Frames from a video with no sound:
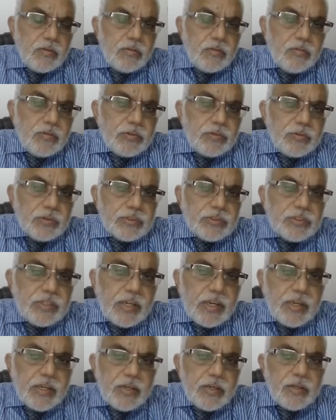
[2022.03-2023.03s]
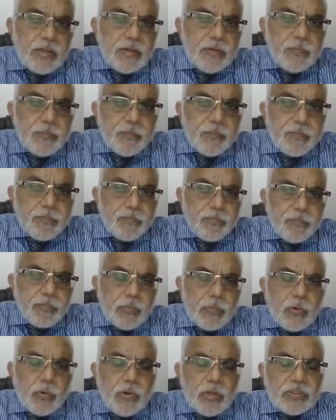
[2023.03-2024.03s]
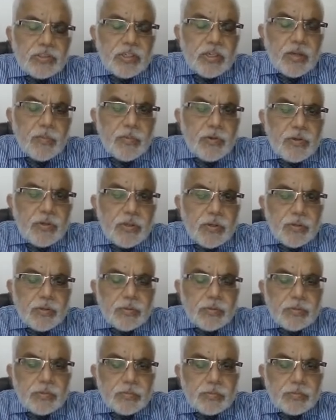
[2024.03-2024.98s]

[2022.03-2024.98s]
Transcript: which was signed, known as the WTO.